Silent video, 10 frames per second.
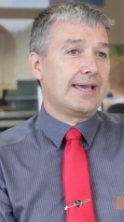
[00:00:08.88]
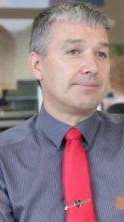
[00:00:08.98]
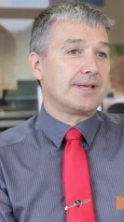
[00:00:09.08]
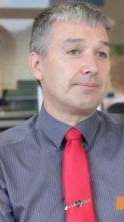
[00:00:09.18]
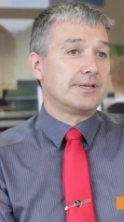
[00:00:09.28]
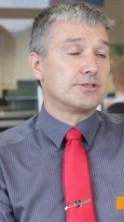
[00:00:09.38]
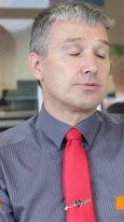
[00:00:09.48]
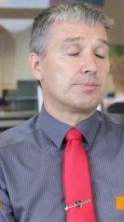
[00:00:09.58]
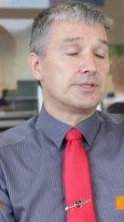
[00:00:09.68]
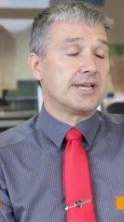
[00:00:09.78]
and um, that
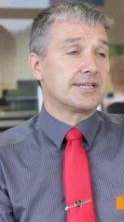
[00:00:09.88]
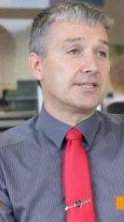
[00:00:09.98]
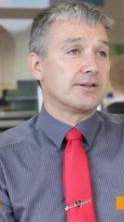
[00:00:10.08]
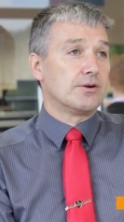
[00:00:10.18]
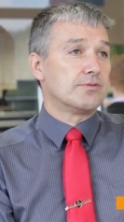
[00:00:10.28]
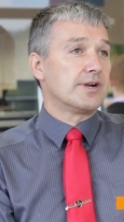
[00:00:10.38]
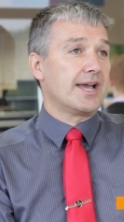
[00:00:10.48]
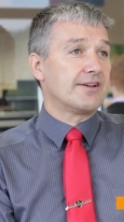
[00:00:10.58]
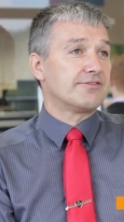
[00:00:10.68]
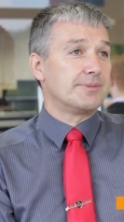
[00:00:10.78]
means we're protecting over
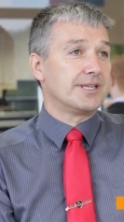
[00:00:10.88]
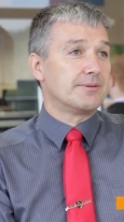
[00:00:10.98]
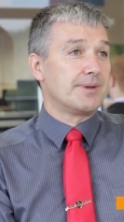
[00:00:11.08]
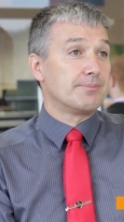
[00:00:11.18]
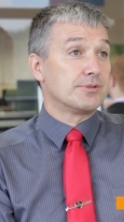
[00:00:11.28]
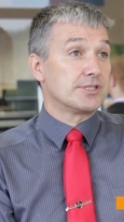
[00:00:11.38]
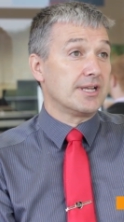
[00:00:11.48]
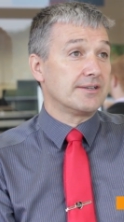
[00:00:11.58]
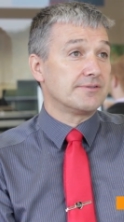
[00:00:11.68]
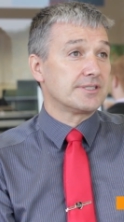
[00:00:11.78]
half a million members'
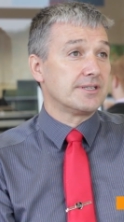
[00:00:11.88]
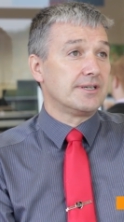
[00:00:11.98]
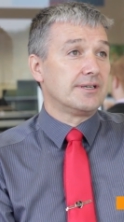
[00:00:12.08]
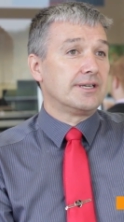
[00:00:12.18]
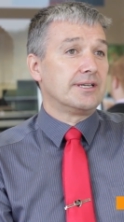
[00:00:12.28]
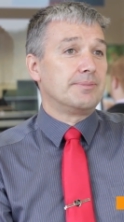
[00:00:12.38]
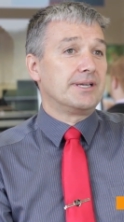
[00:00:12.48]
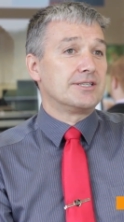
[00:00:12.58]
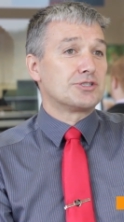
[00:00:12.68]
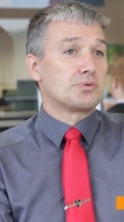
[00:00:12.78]
lives. It
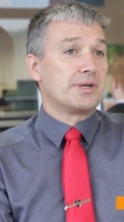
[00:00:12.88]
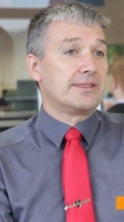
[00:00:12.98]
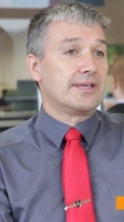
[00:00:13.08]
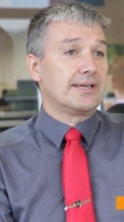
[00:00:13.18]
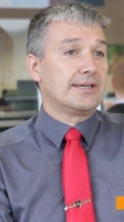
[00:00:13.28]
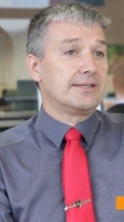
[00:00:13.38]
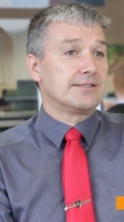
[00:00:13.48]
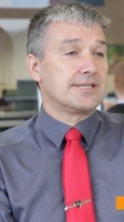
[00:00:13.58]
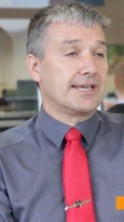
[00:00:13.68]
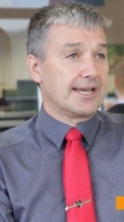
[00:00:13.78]
means when
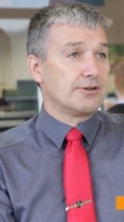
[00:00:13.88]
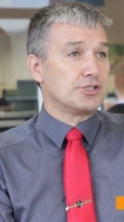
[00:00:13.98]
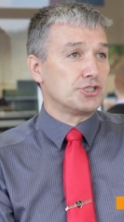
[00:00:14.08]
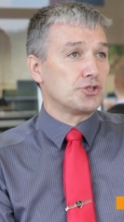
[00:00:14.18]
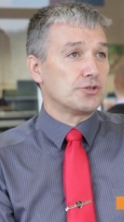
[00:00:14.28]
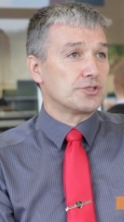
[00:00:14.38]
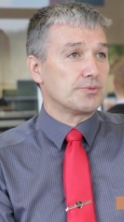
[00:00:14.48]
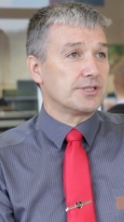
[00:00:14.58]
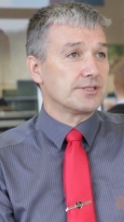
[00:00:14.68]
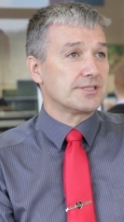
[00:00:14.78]
they take out
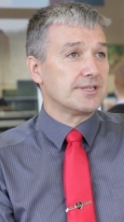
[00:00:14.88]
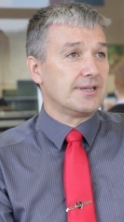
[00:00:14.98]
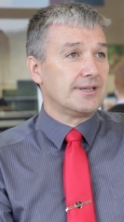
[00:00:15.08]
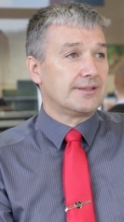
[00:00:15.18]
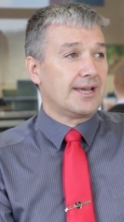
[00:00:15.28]
insurance with us,